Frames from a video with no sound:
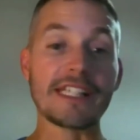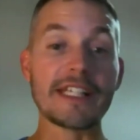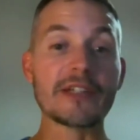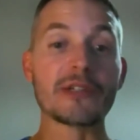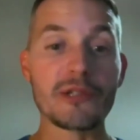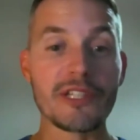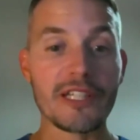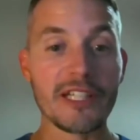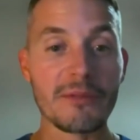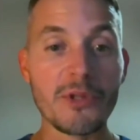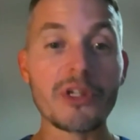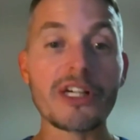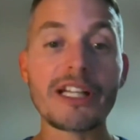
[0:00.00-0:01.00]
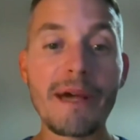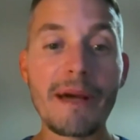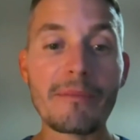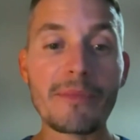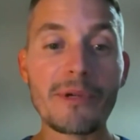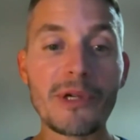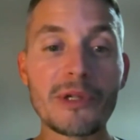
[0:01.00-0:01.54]
leaders and community
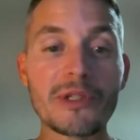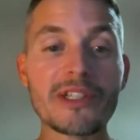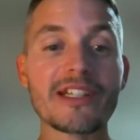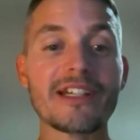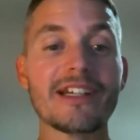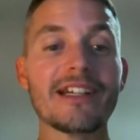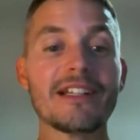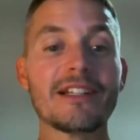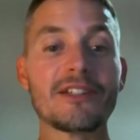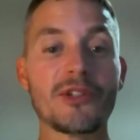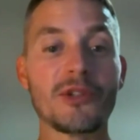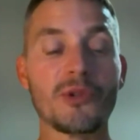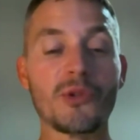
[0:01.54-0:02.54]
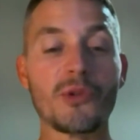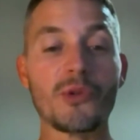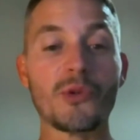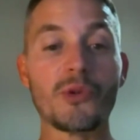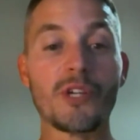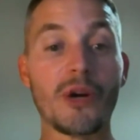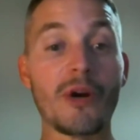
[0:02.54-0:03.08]
members
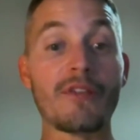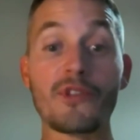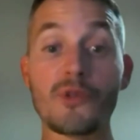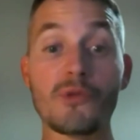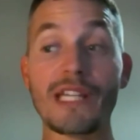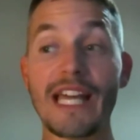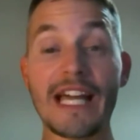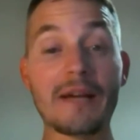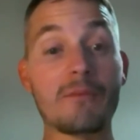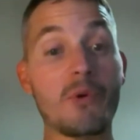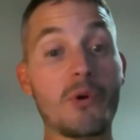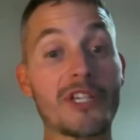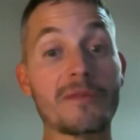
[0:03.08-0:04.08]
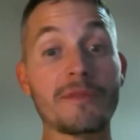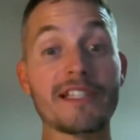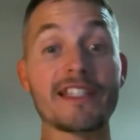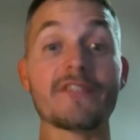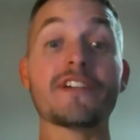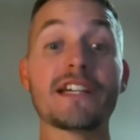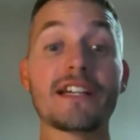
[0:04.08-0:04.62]
to, if you would like more
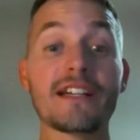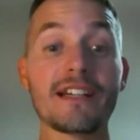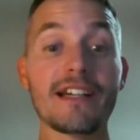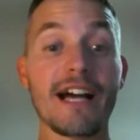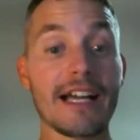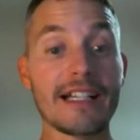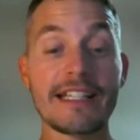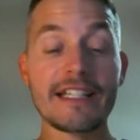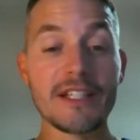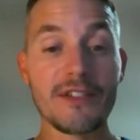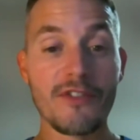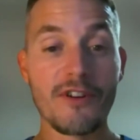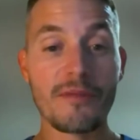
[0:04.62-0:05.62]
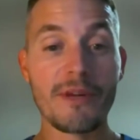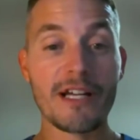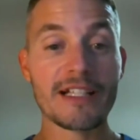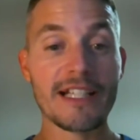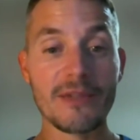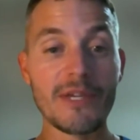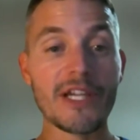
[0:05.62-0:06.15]
specific ideas from
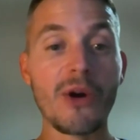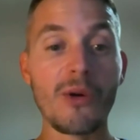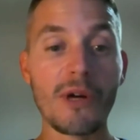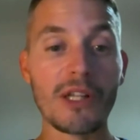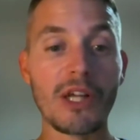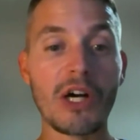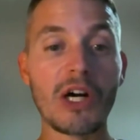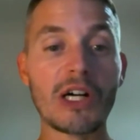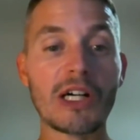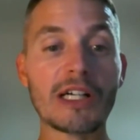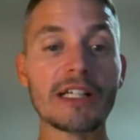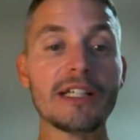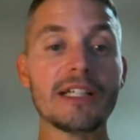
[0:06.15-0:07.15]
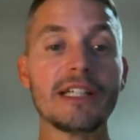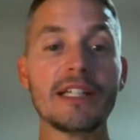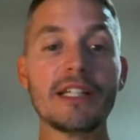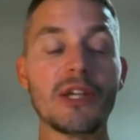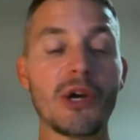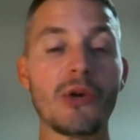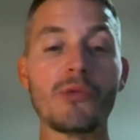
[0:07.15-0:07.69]
us as we go along,
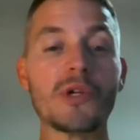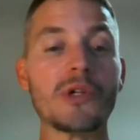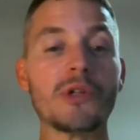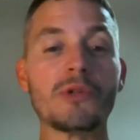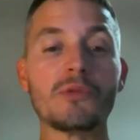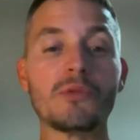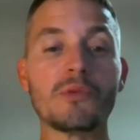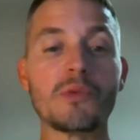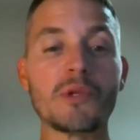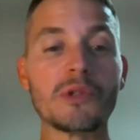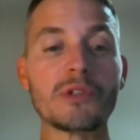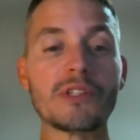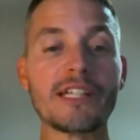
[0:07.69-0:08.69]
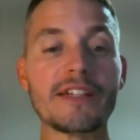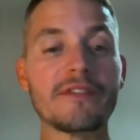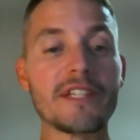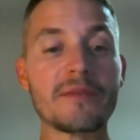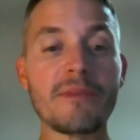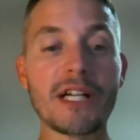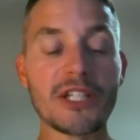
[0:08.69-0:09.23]
we'll give
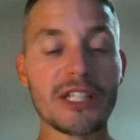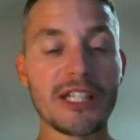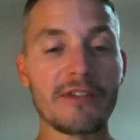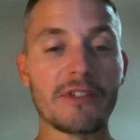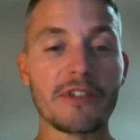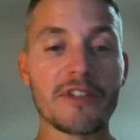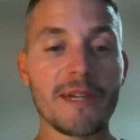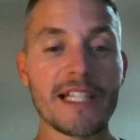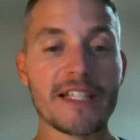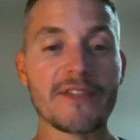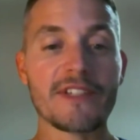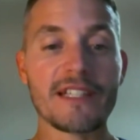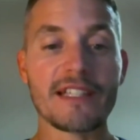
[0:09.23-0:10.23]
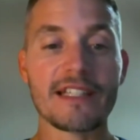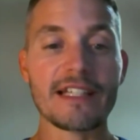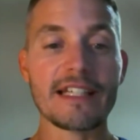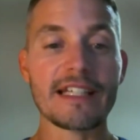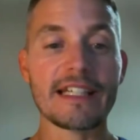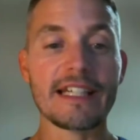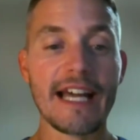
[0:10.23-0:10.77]
as much level of
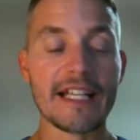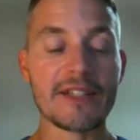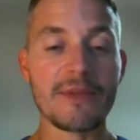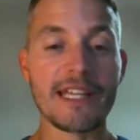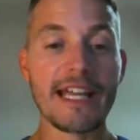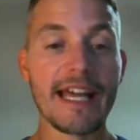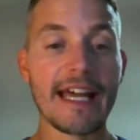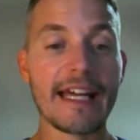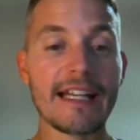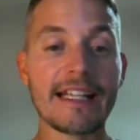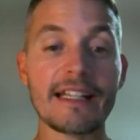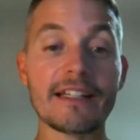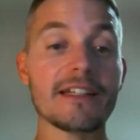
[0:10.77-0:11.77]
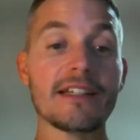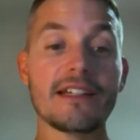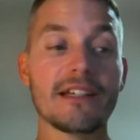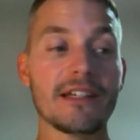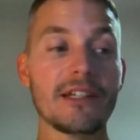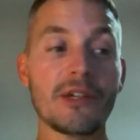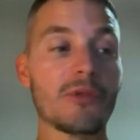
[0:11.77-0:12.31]
specificity as we can. And,
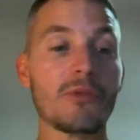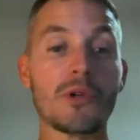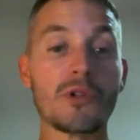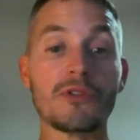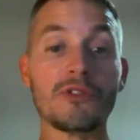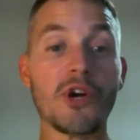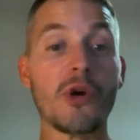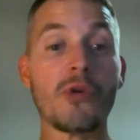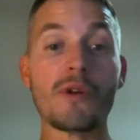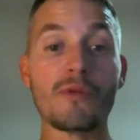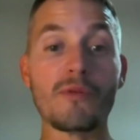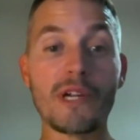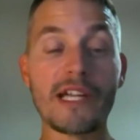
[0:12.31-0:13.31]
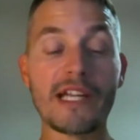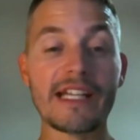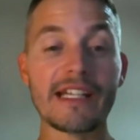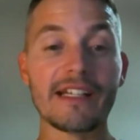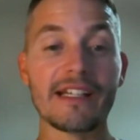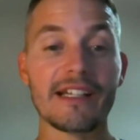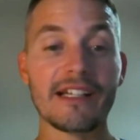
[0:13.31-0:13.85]
we'll note when
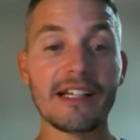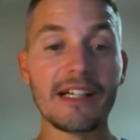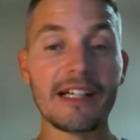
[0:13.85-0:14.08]
we,